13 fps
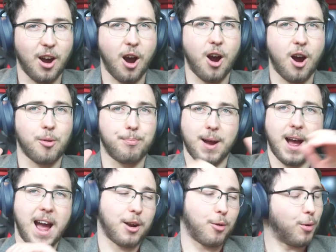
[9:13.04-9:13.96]
are
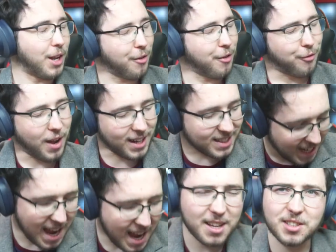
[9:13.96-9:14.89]
back. What a
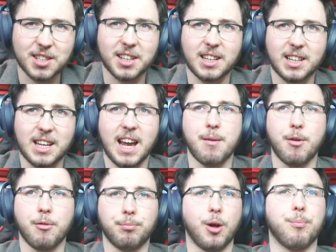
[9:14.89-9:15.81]
fantastic game
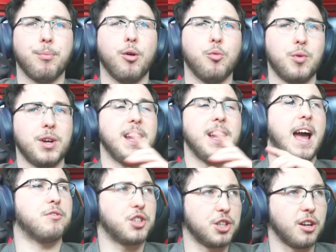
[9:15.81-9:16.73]
of Blood Bowl we
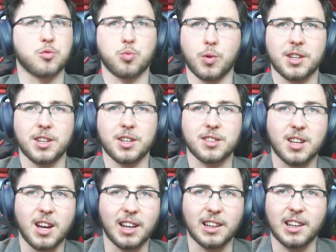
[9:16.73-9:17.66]
have just witnessed.
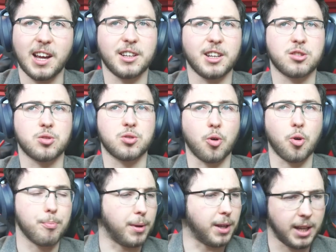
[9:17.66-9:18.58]
A lightning
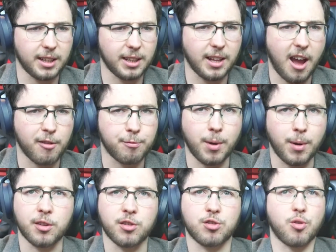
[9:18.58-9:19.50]
storm beginning the half
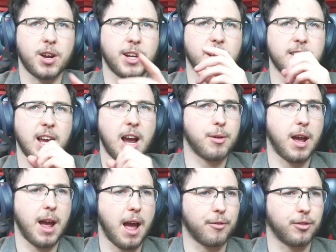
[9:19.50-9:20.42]
by striking down
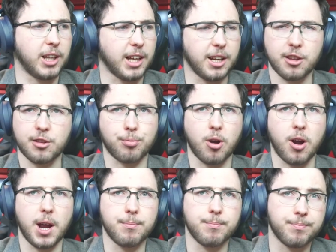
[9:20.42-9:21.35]
a halfling in his
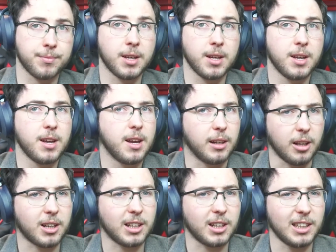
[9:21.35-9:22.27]
prime.
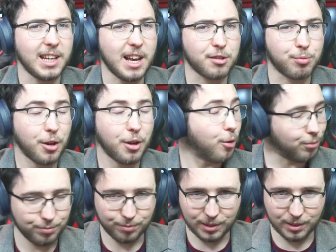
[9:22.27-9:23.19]
Luckily, as we
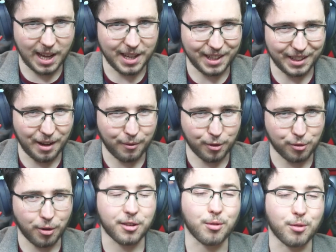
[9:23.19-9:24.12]
know, lightning never
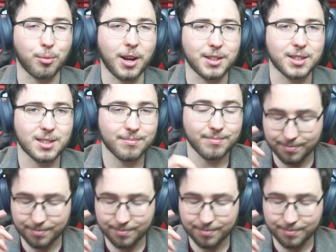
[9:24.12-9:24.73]
strikes twice.